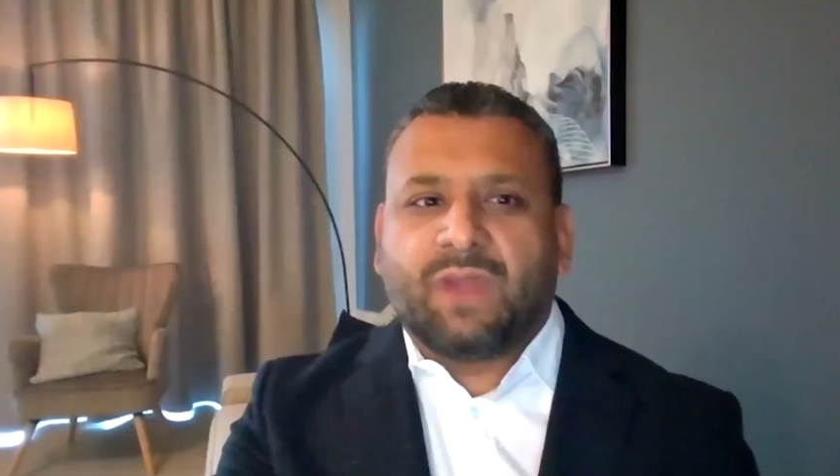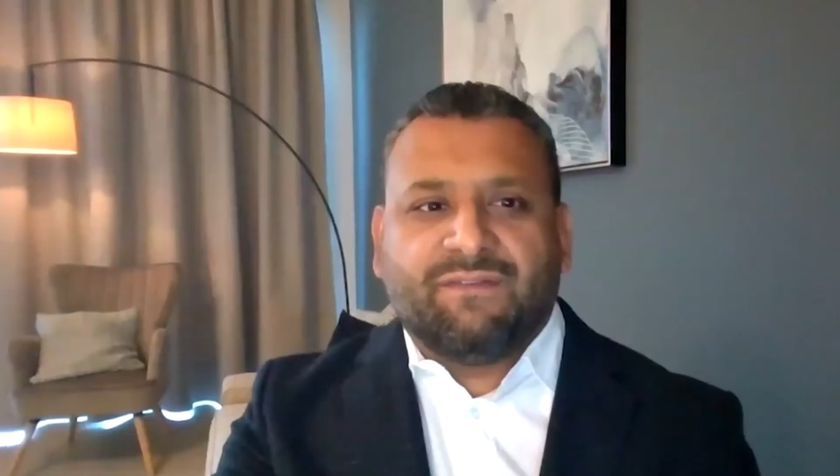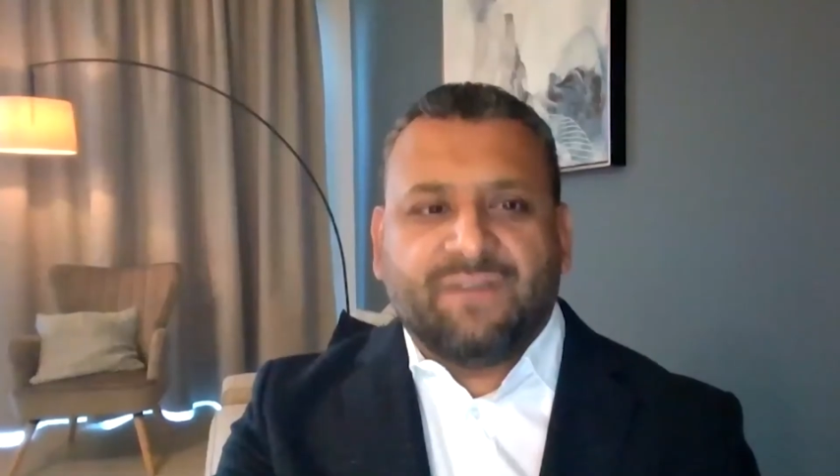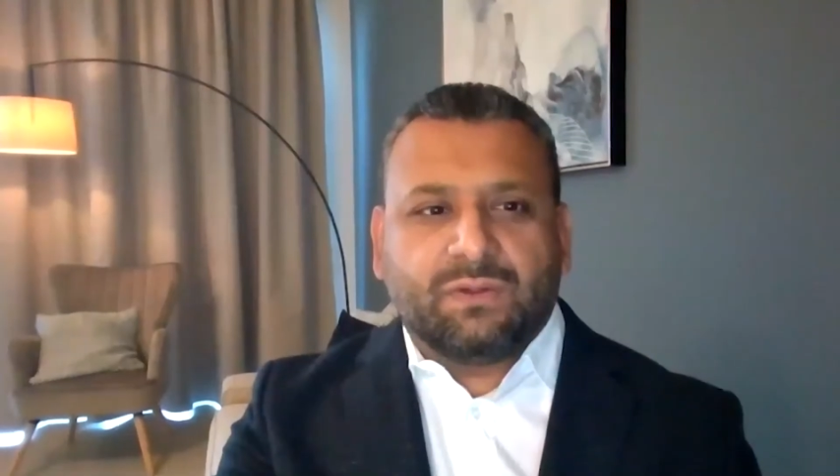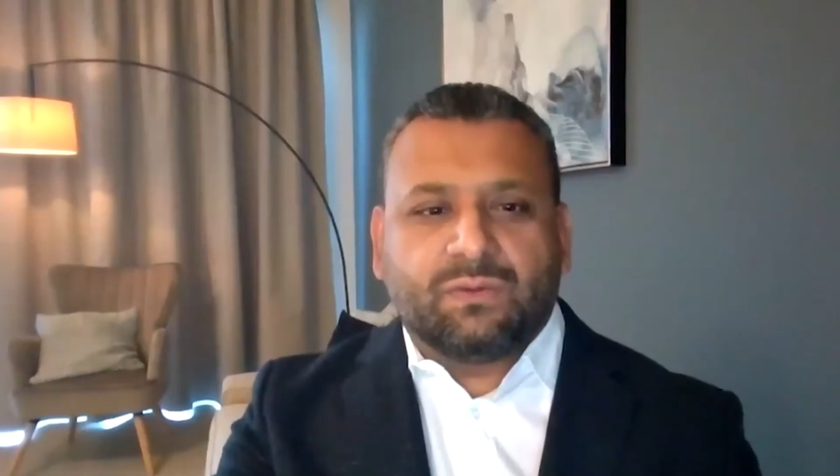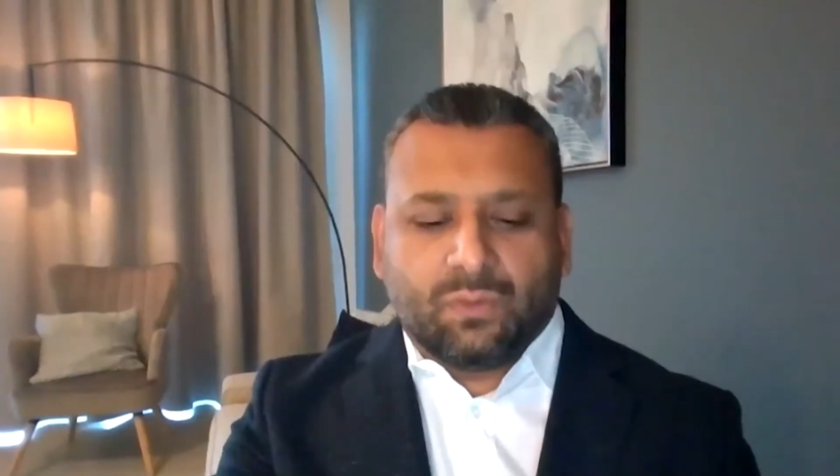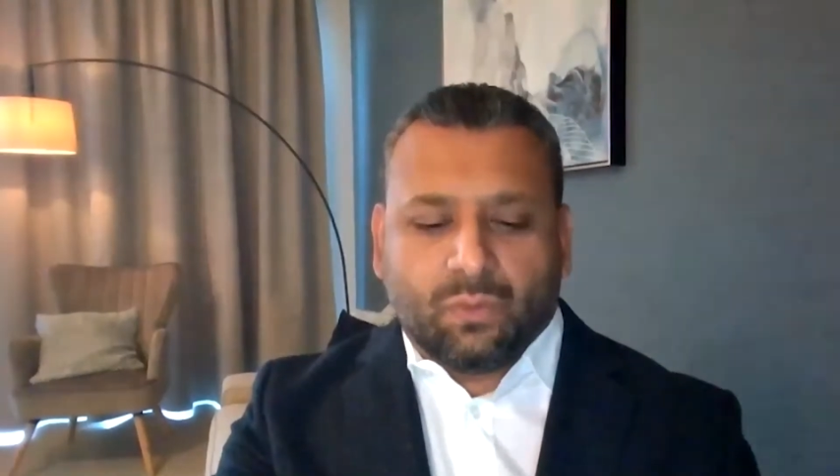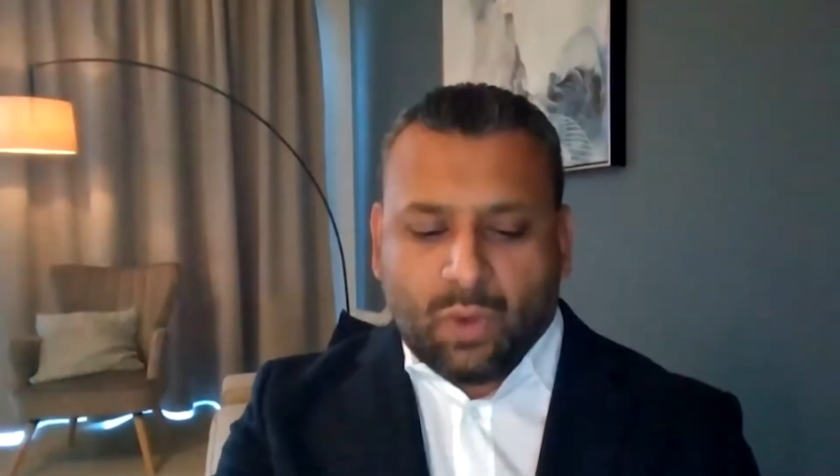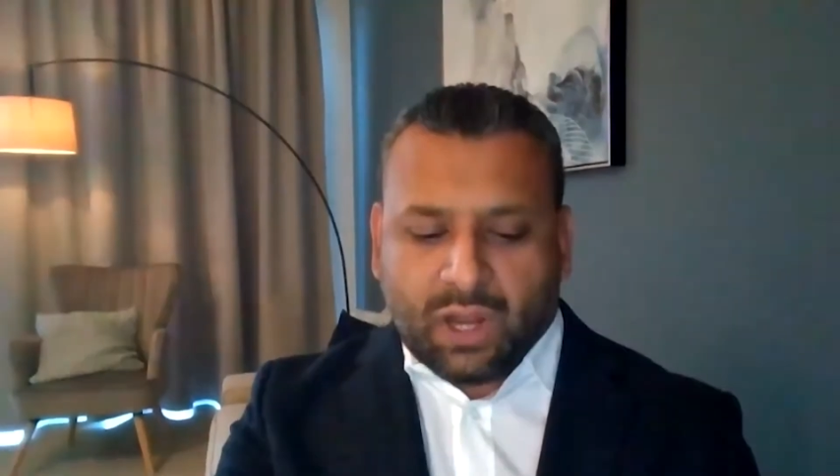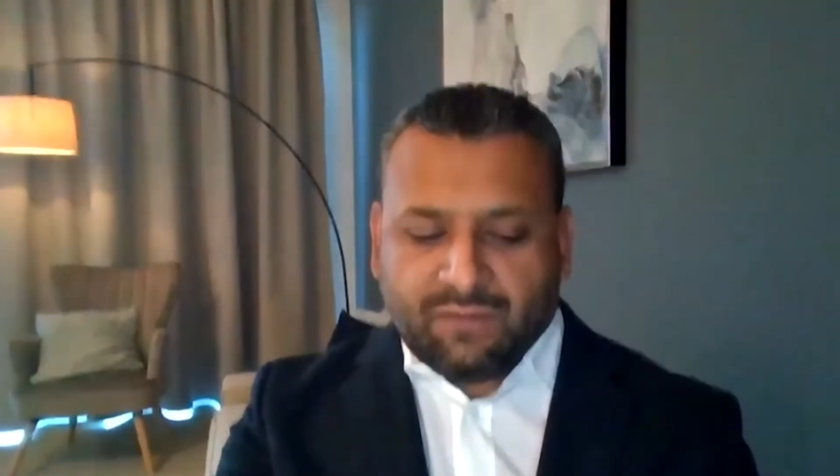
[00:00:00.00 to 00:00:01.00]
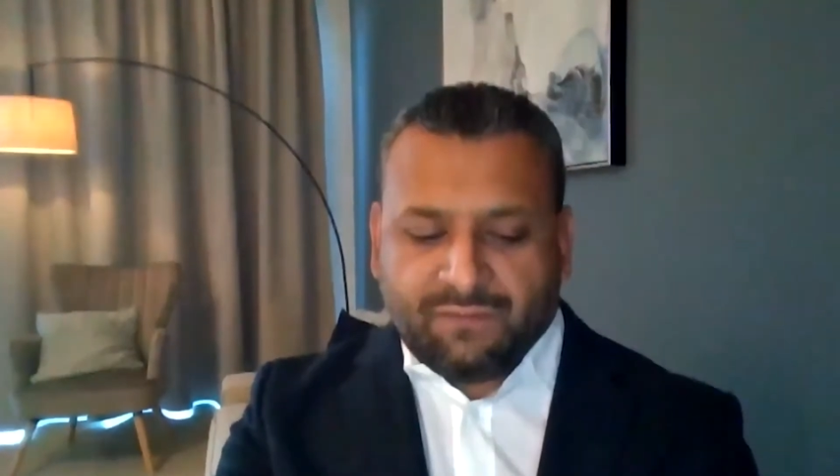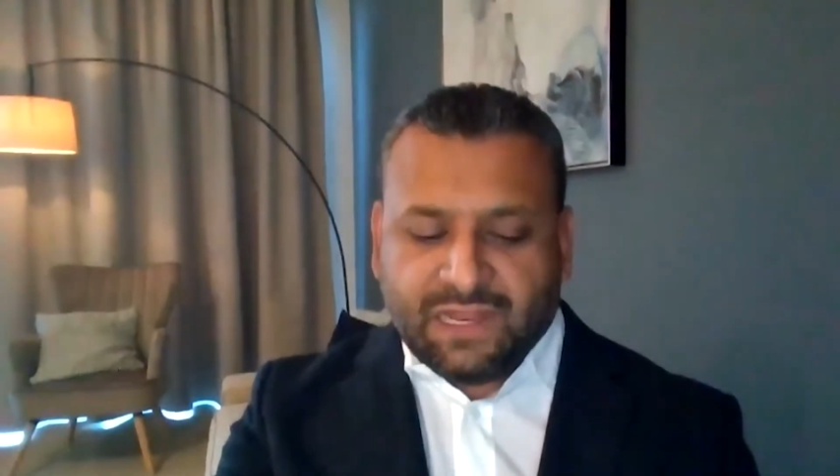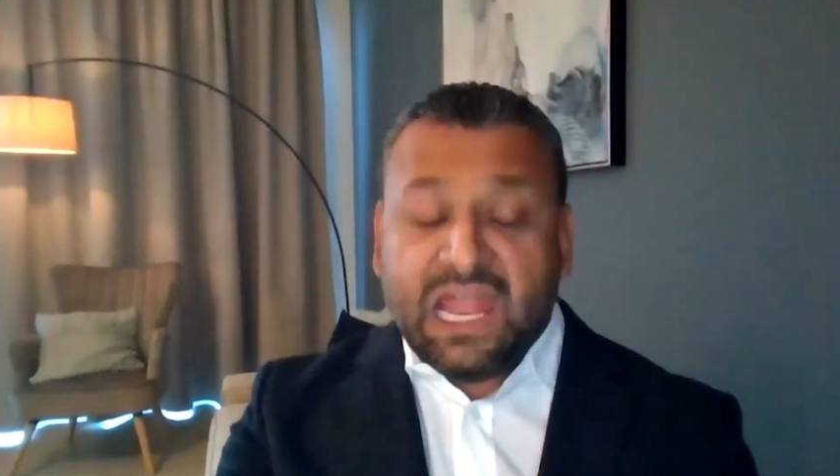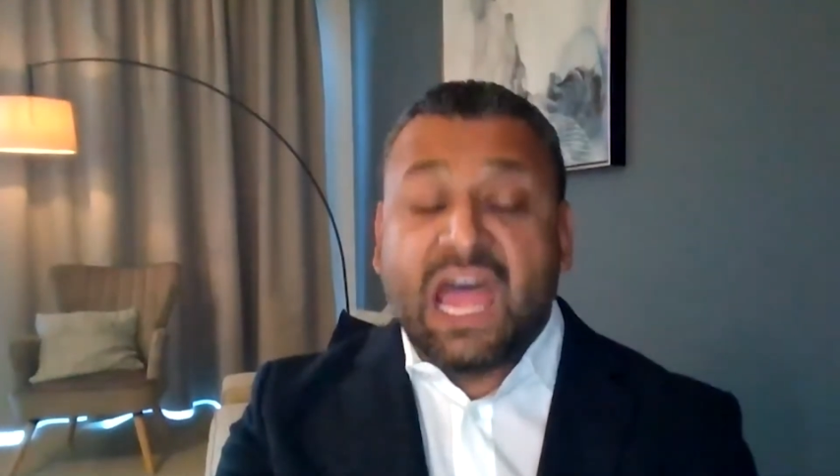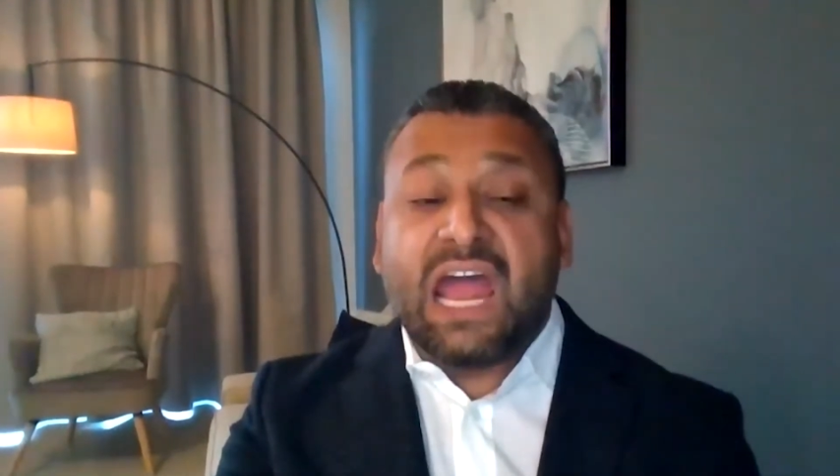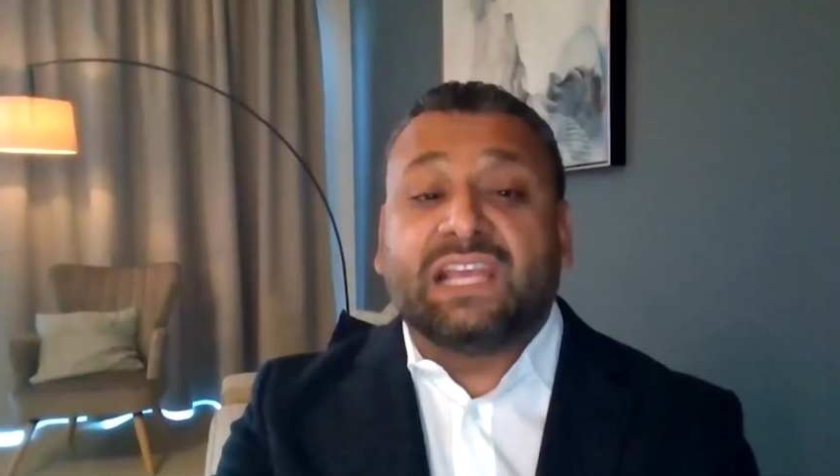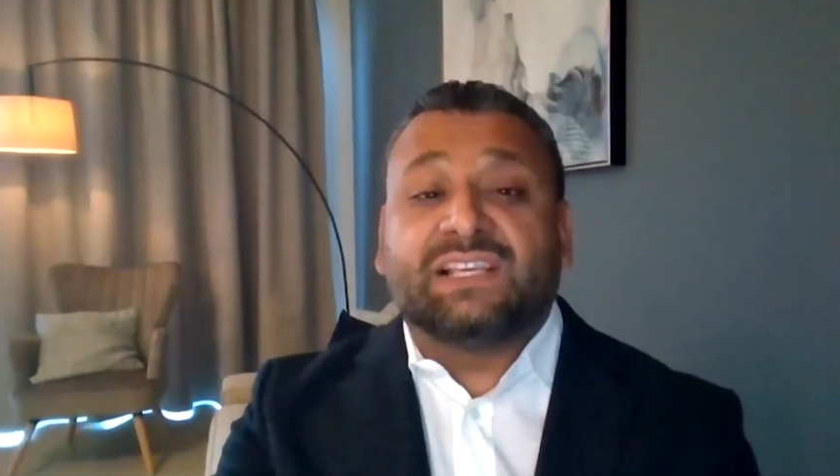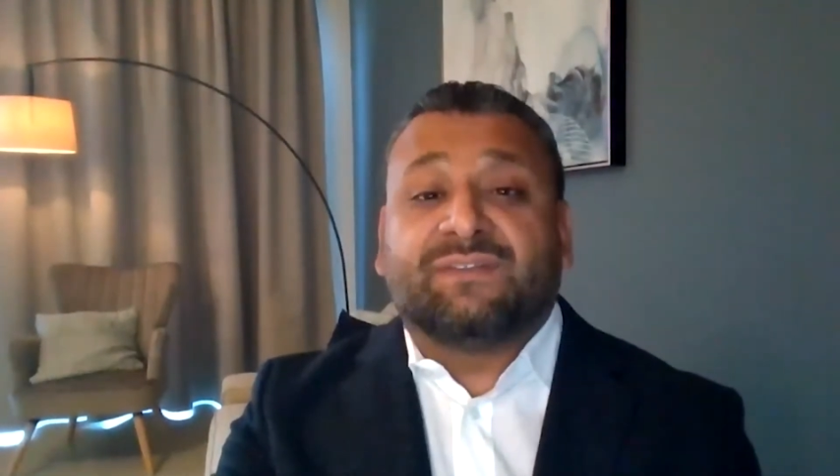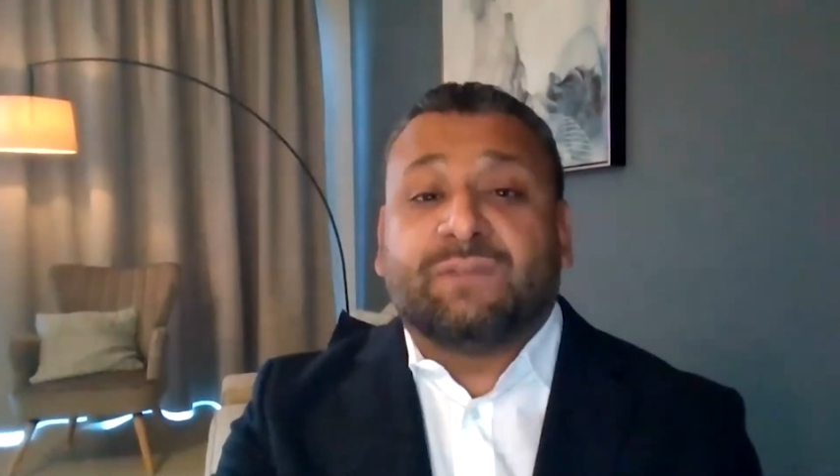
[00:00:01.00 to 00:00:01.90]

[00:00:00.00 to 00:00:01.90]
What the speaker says: think one of the learnings